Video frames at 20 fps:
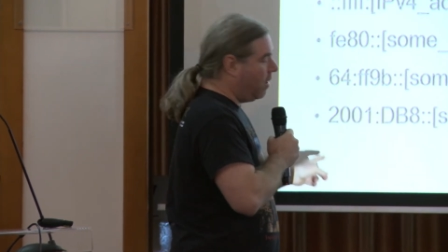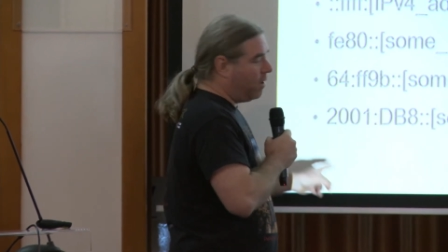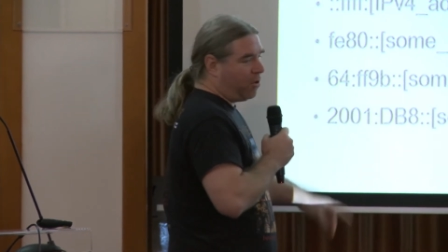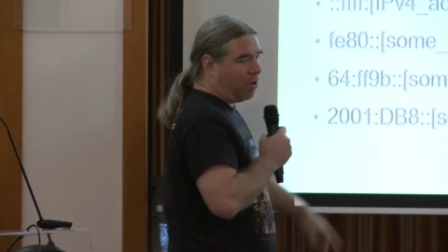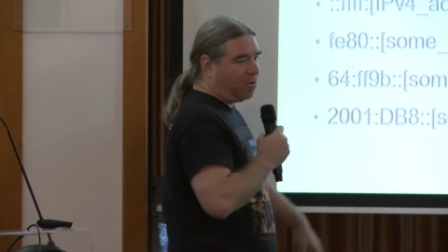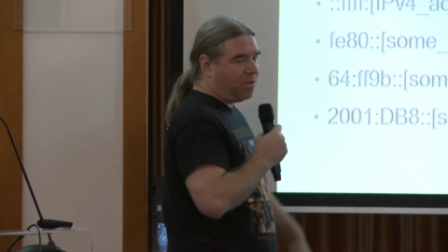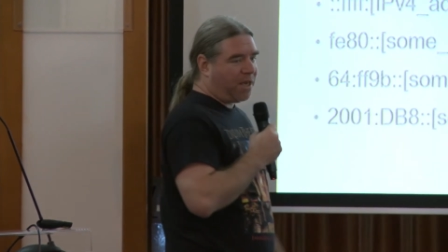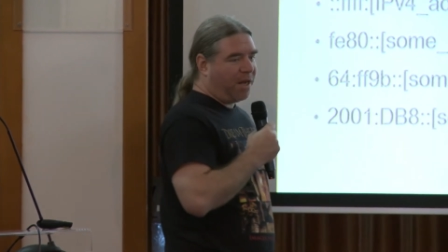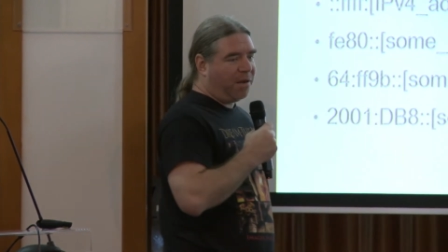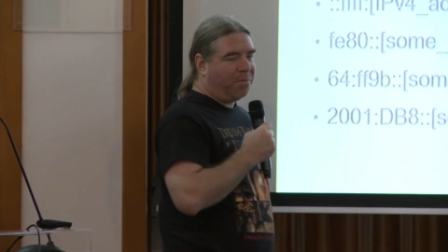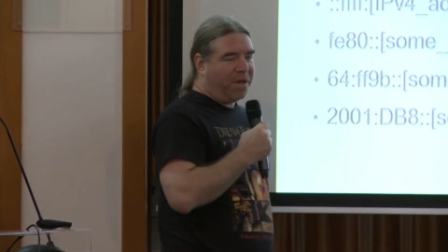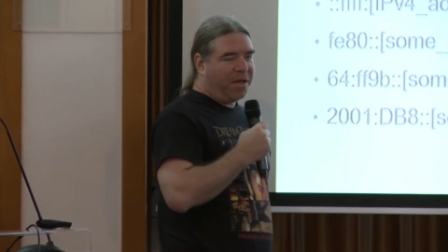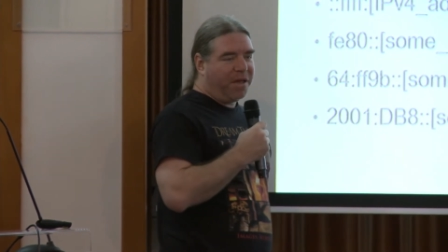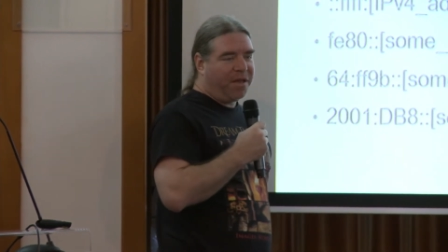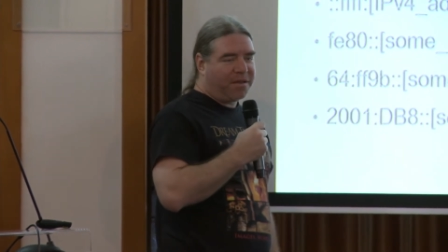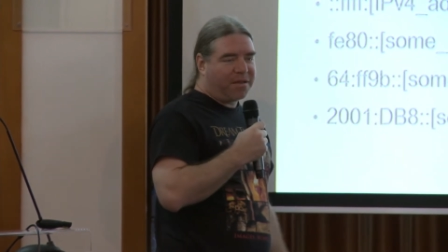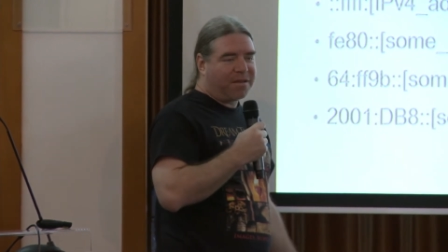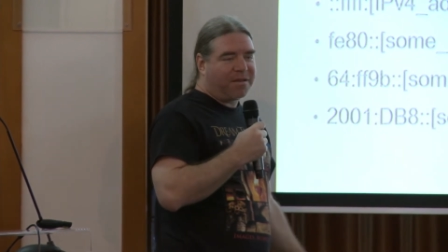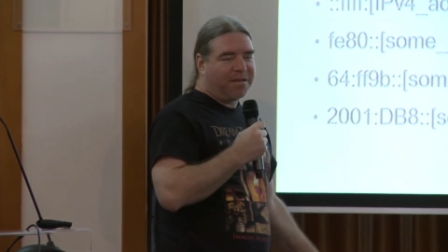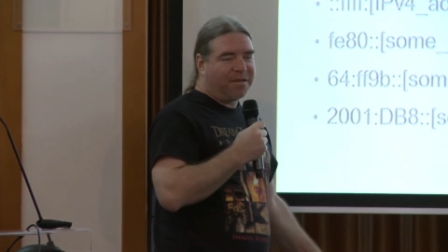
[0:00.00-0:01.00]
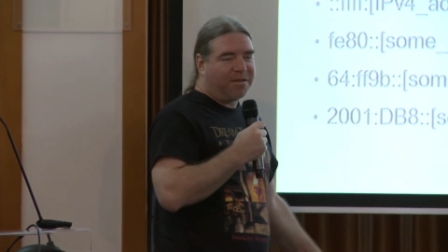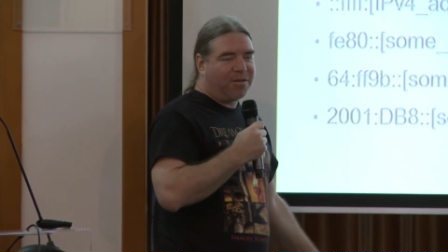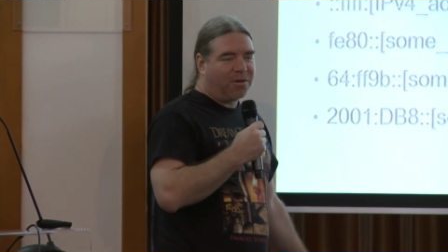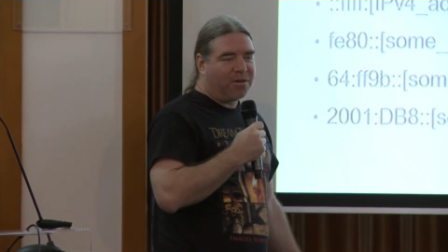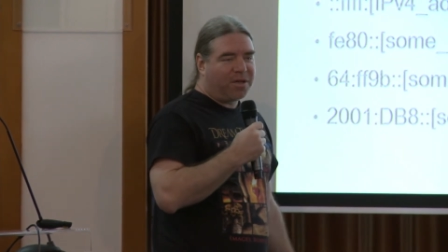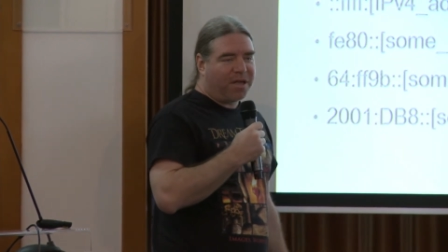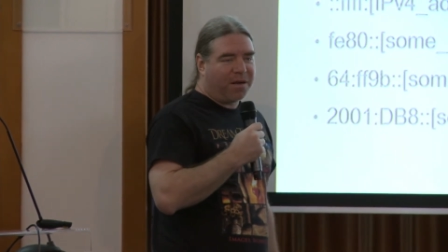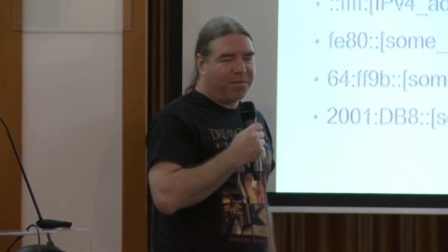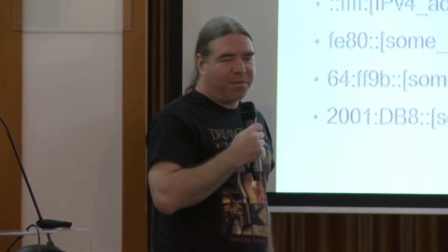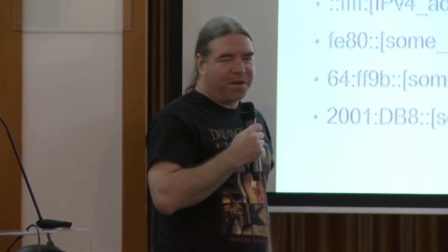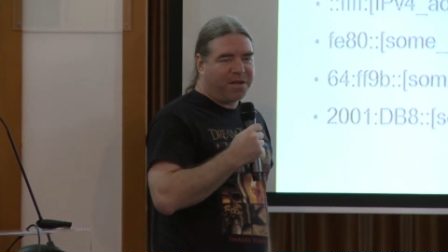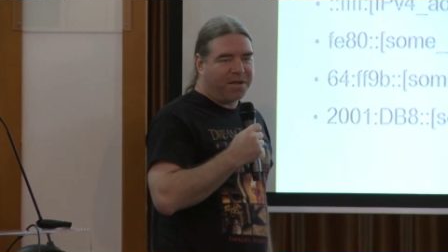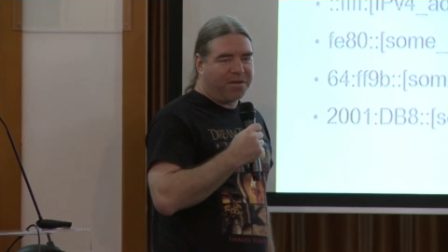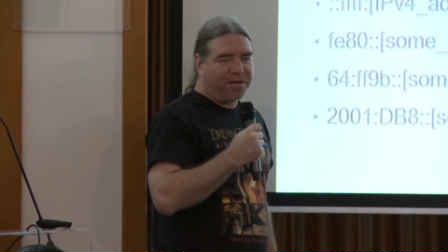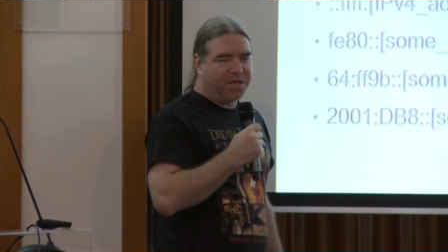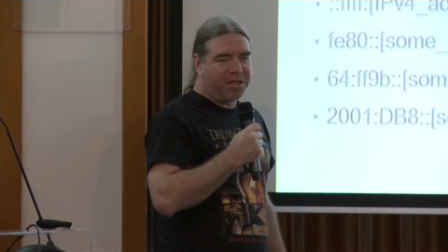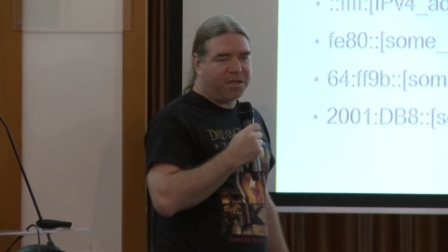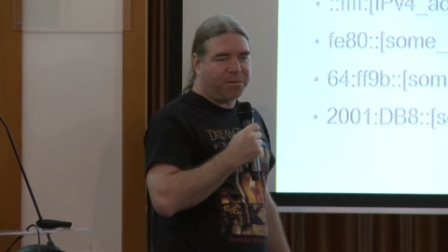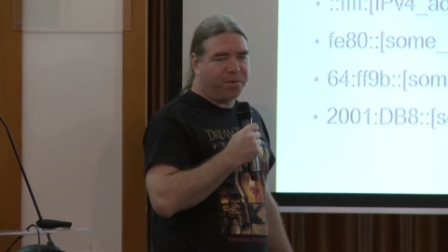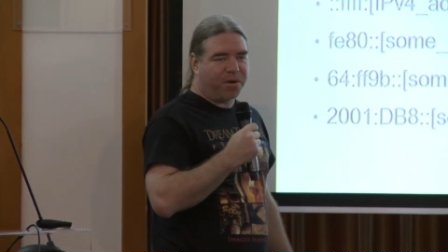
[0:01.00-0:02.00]
Don't tell me that
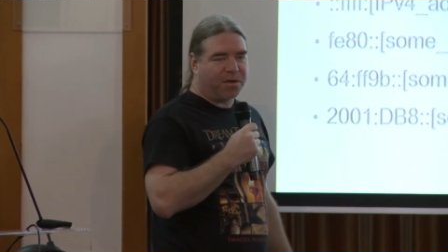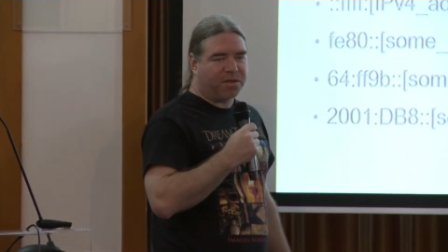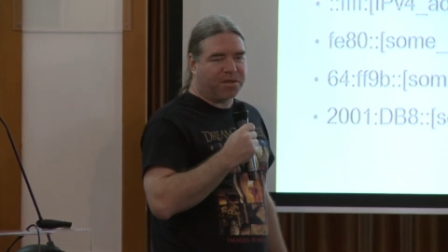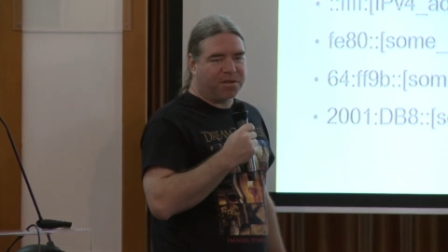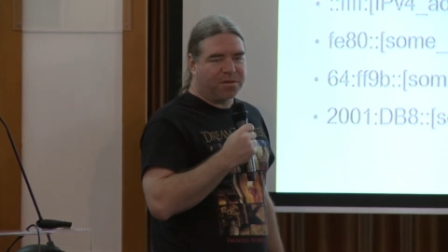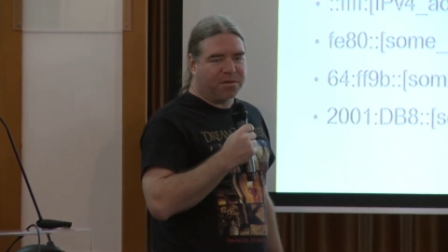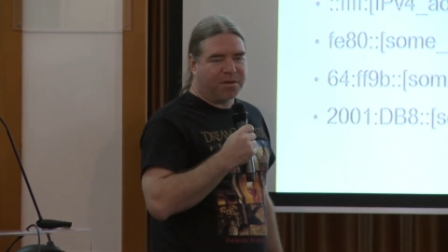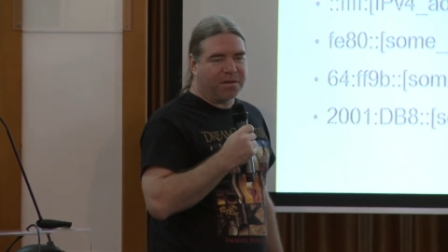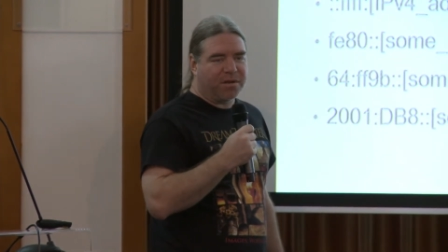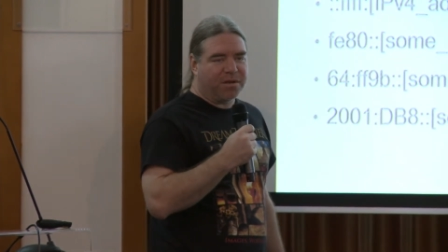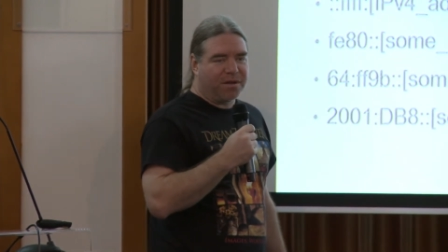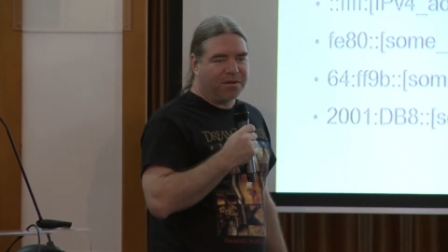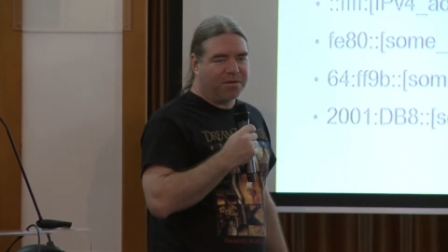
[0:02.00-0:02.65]
this person